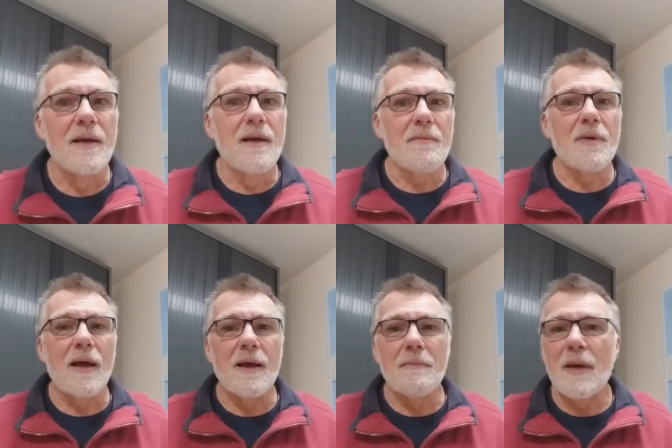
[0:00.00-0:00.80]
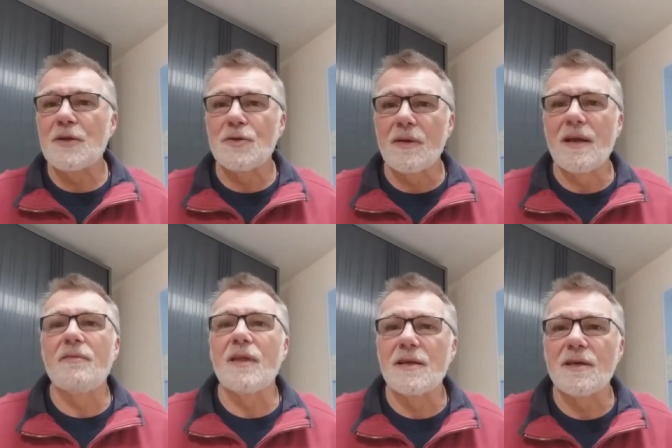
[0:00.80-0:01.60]
uh, make sure that
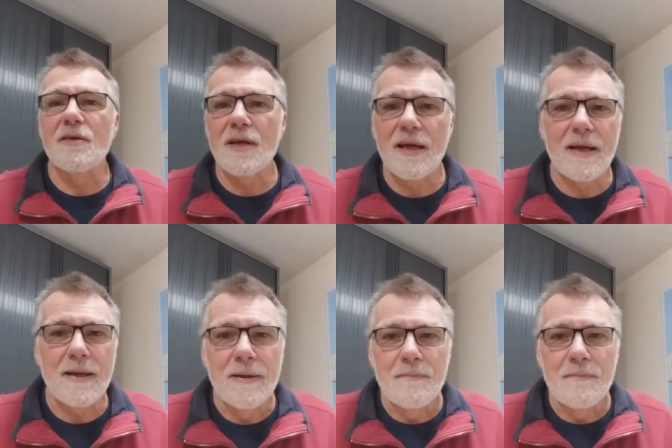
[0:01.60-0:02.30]
everything's okay.